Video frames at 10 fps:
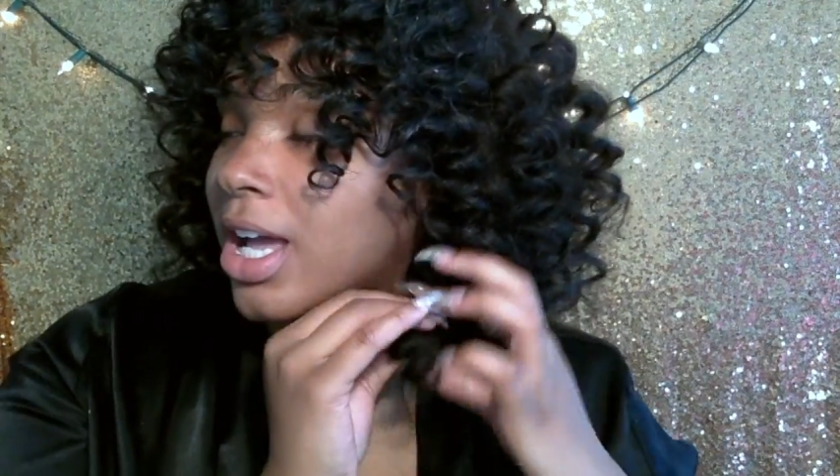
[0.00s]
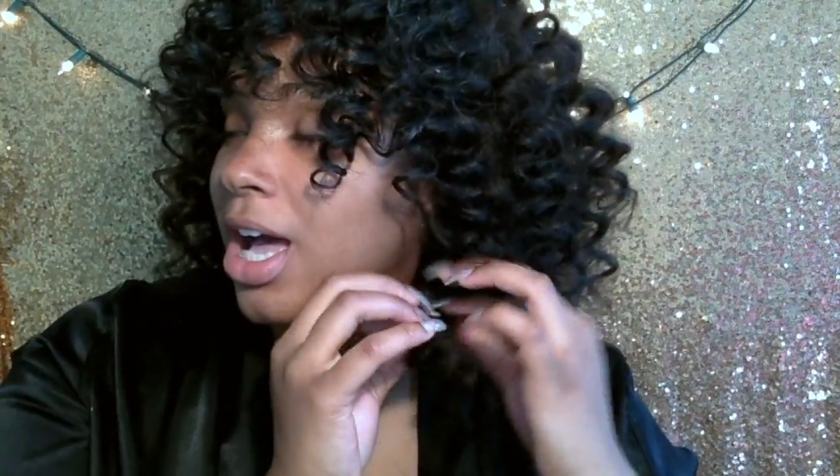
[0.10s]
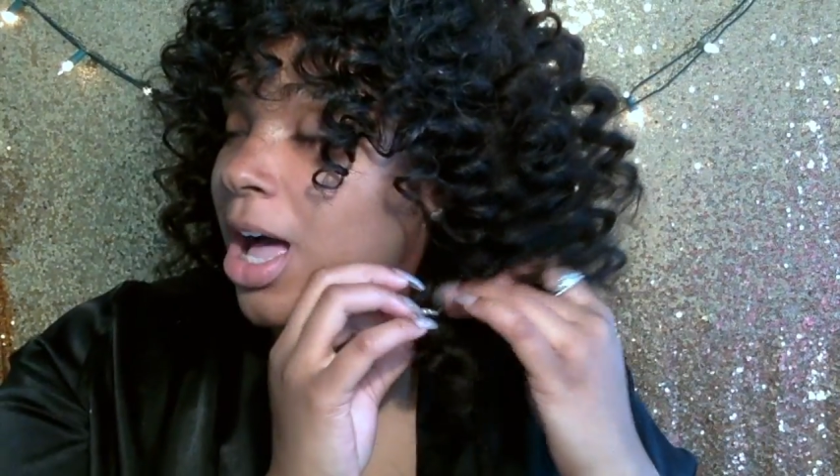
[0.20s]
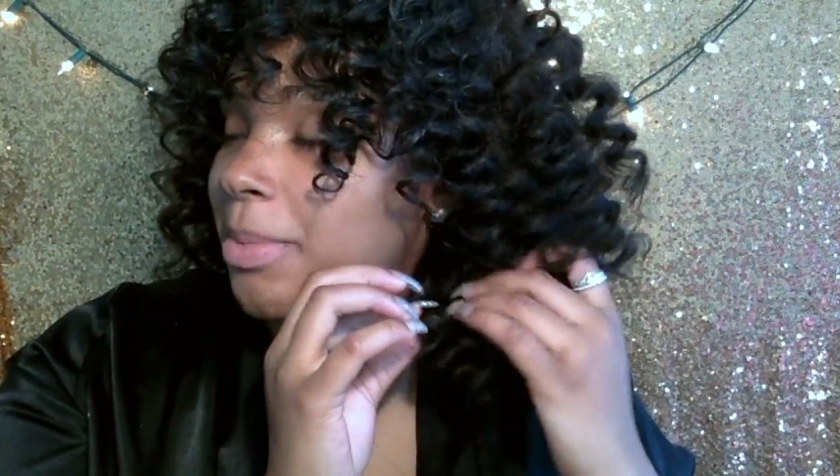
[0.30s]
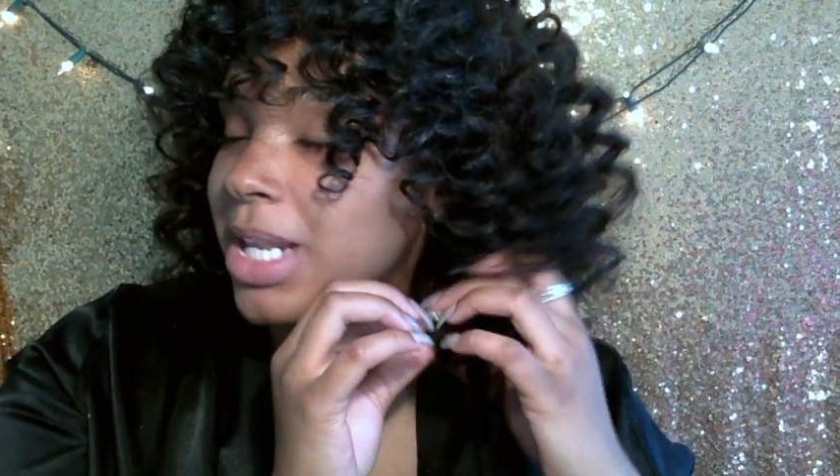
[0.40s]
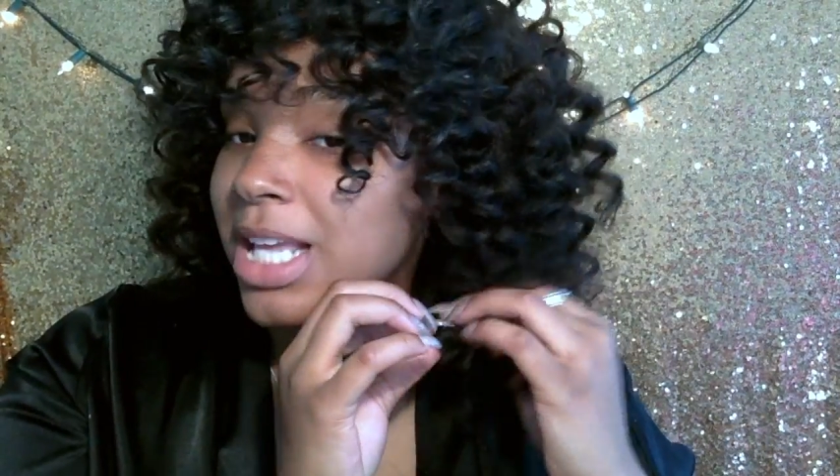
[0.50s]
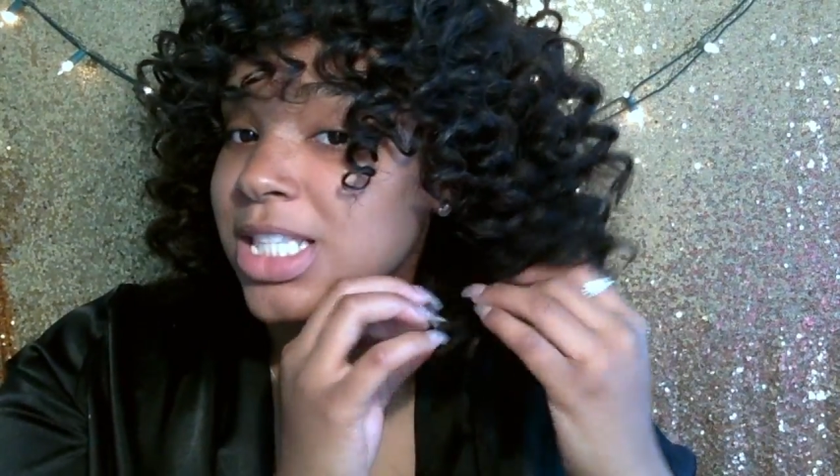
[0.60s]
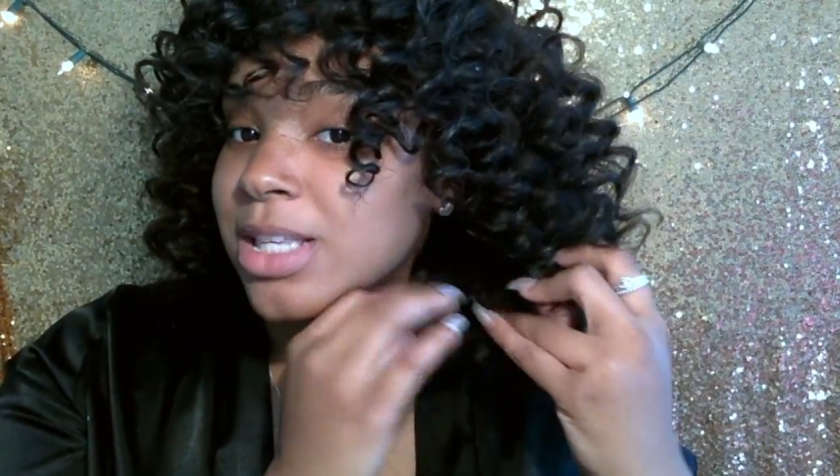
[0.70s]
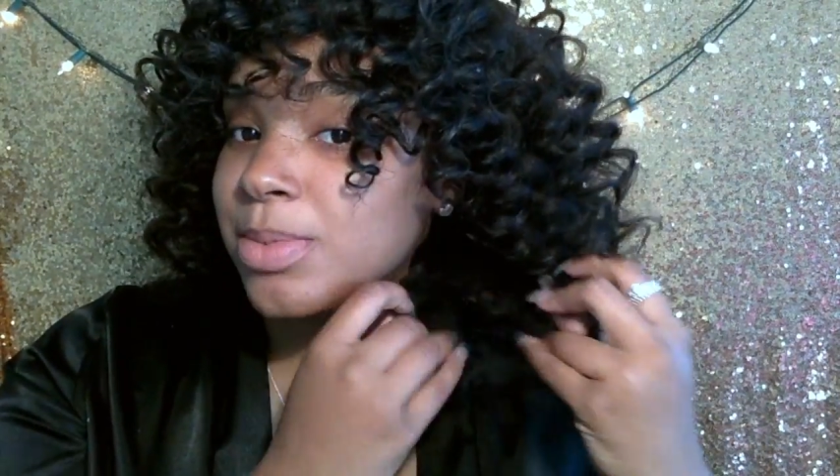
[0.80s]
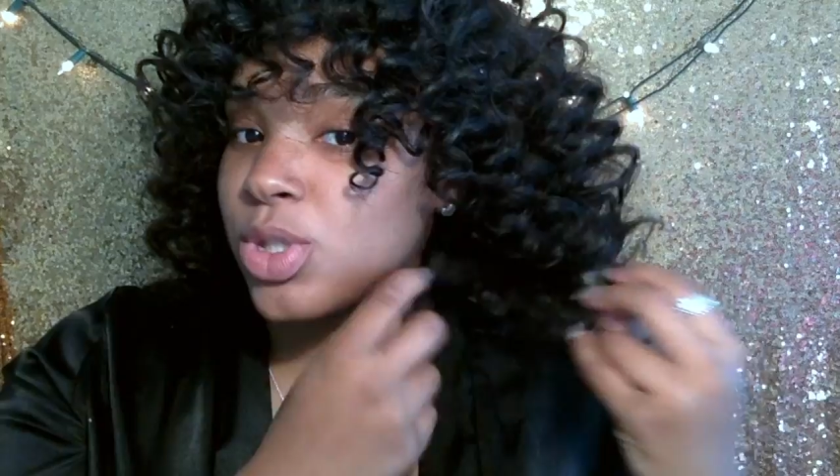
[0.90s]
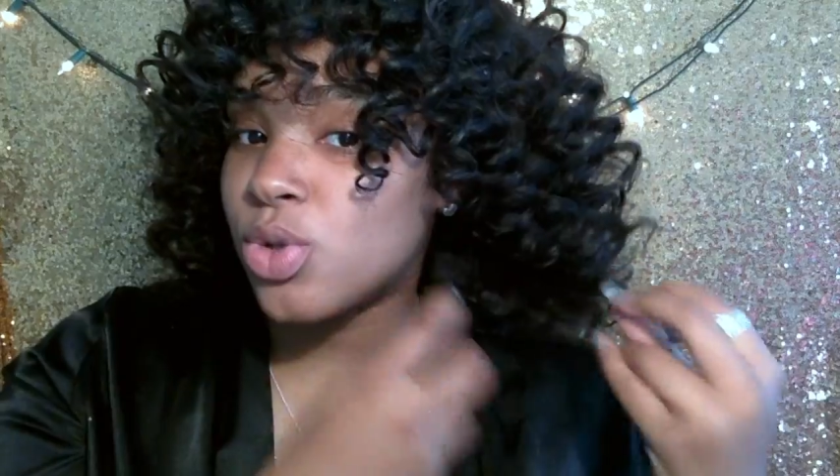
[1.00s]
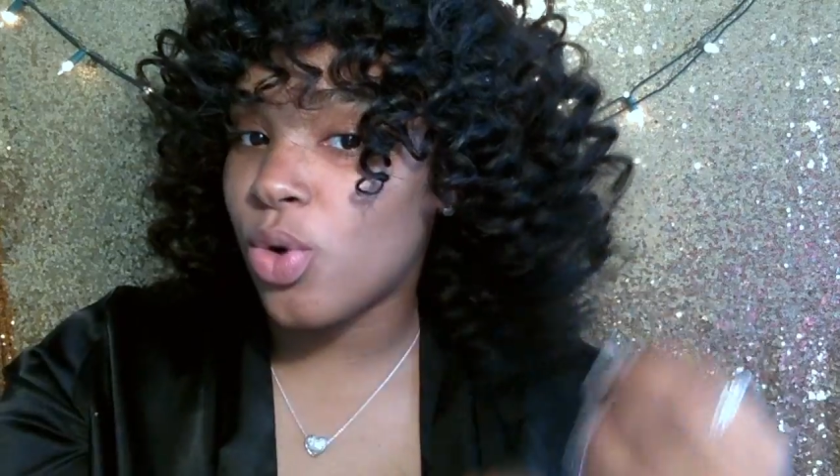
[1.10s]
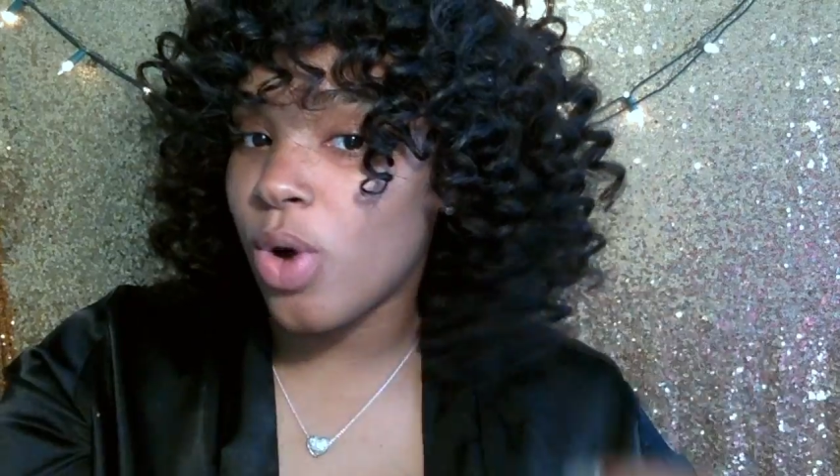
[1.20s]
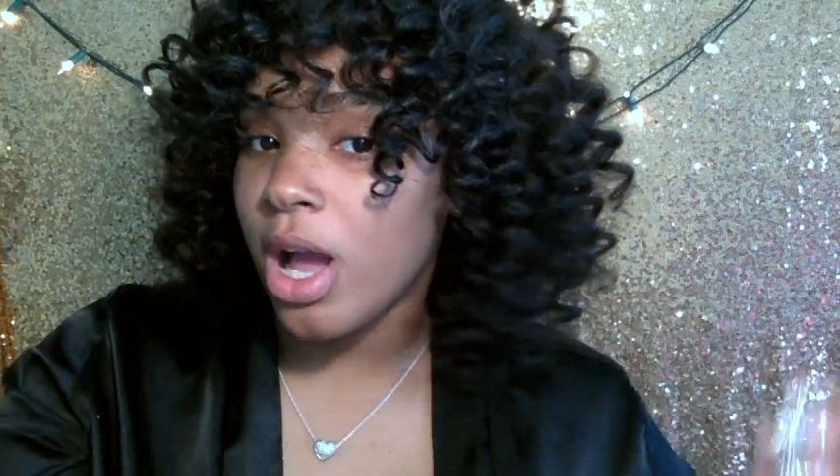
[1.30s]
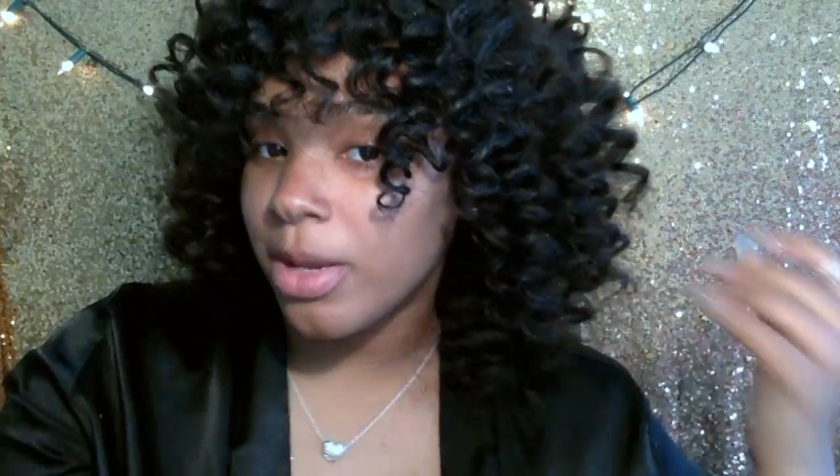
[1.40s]
comment, and
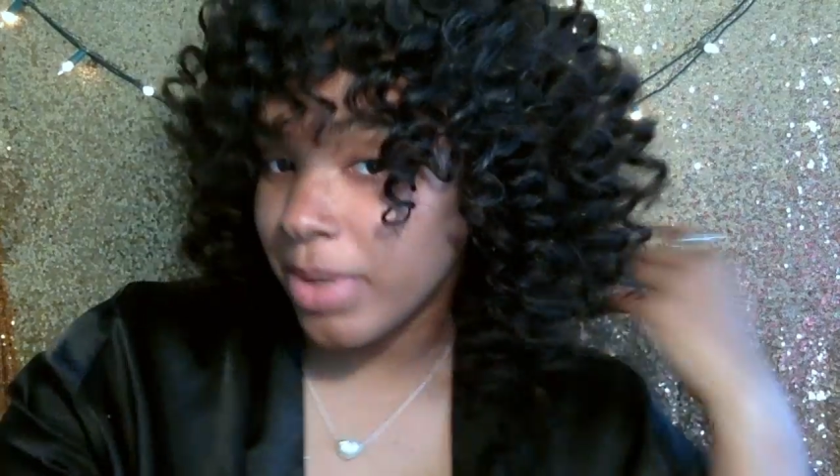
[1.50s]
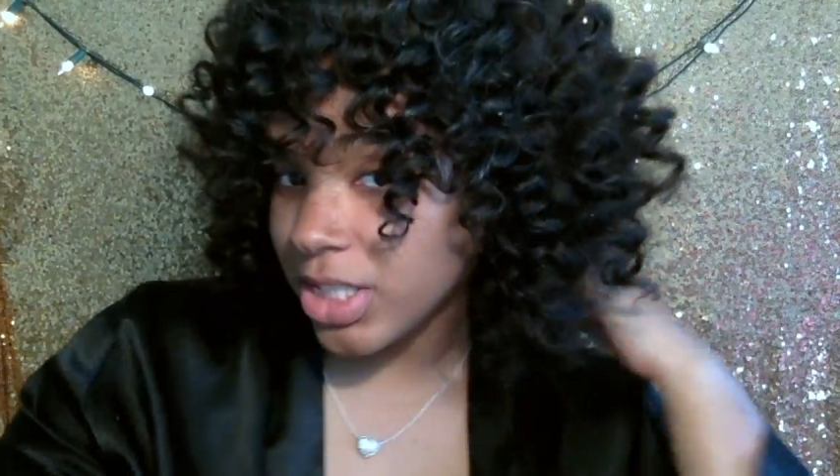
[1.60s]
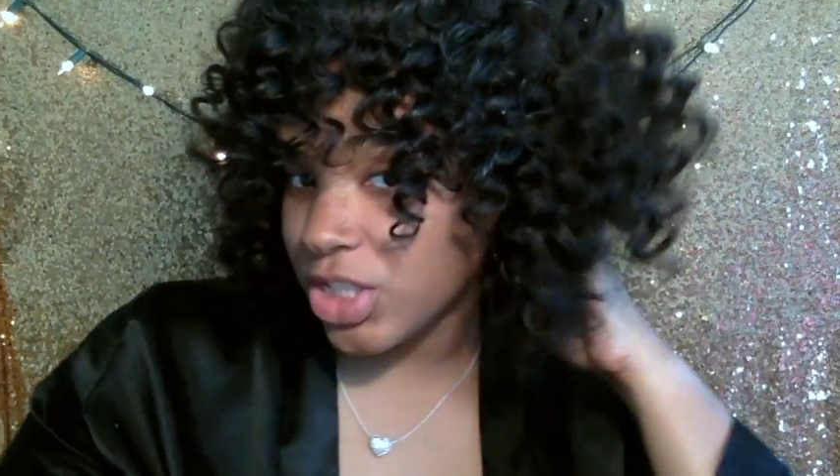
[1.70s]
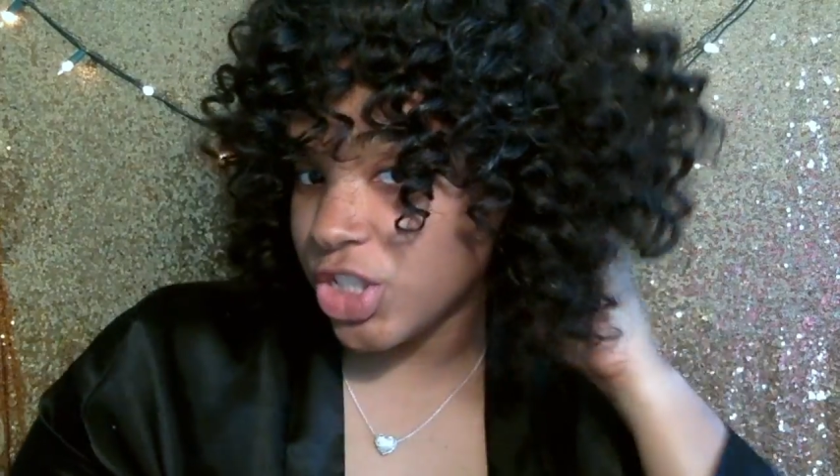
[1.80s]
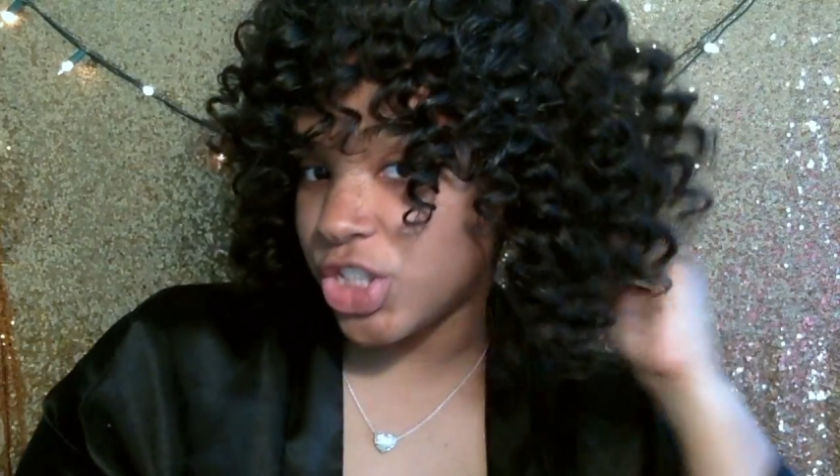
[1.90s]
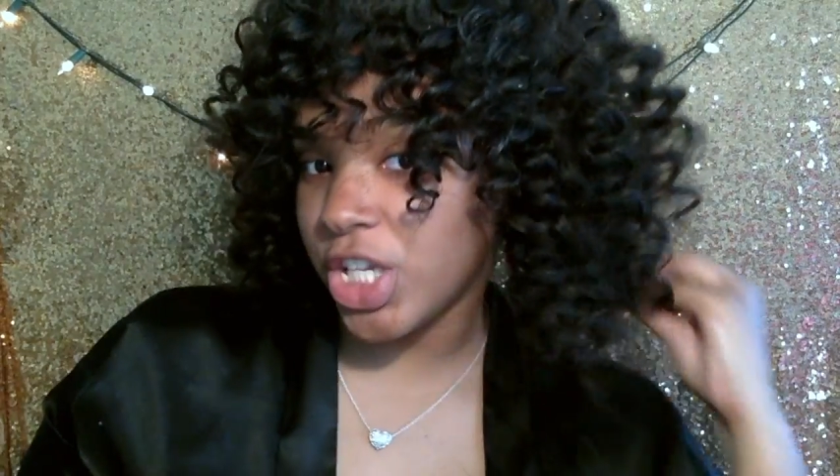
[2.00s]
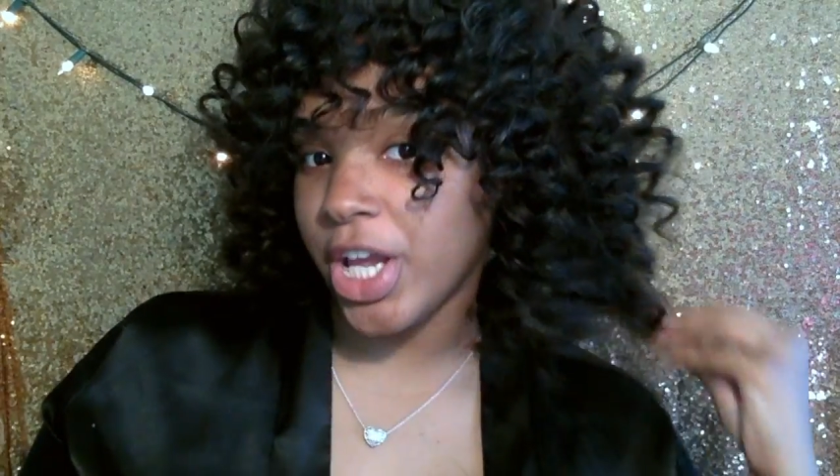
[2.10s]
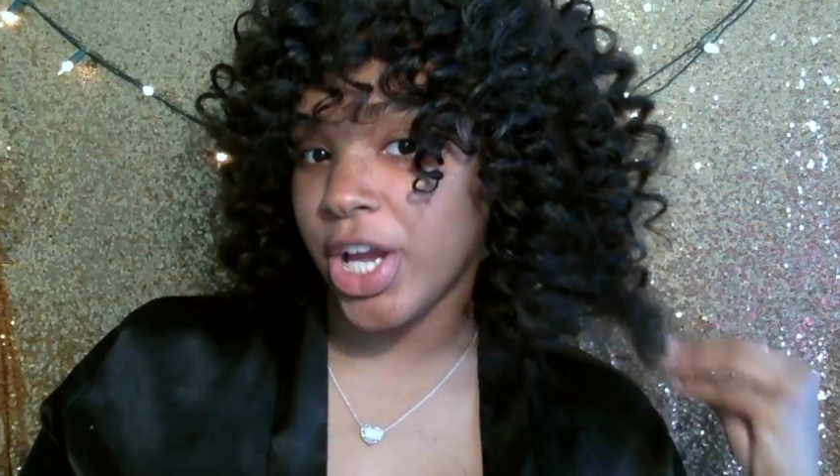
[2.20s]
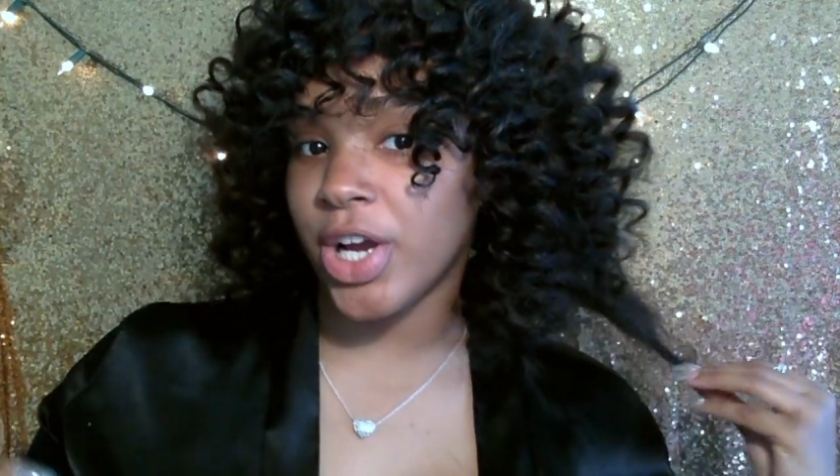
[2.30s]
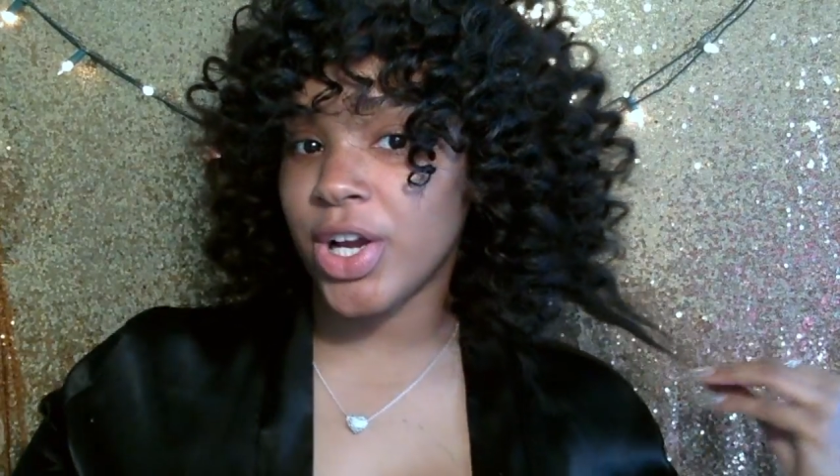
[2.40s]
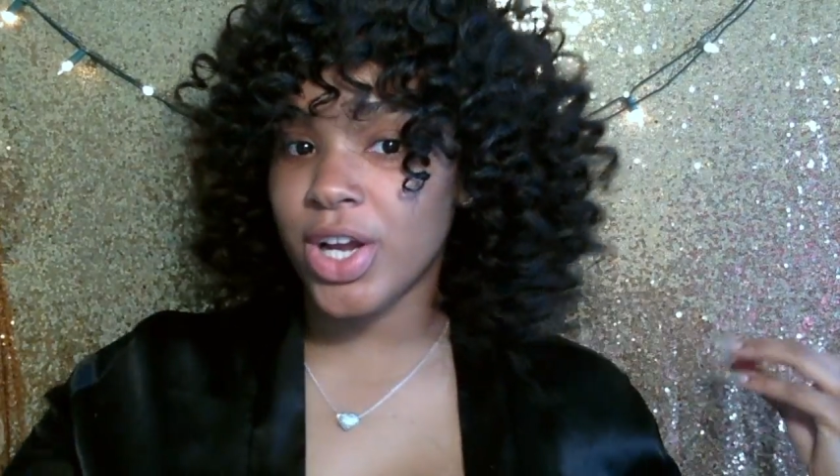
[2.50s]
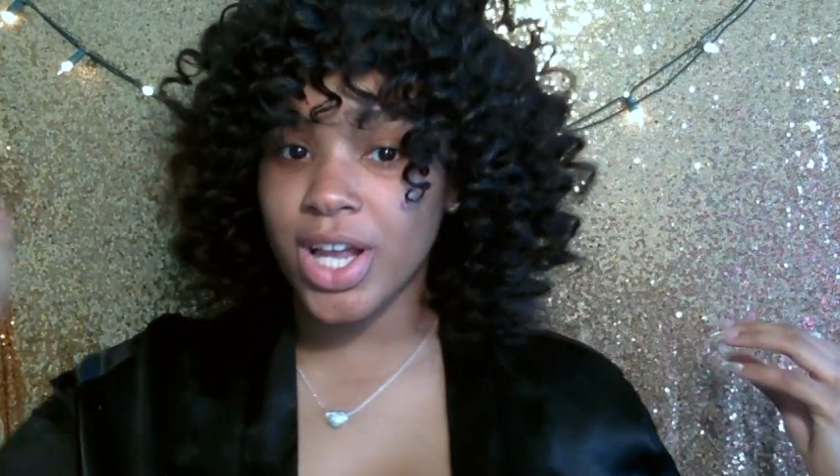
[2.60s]
subscribe, and share.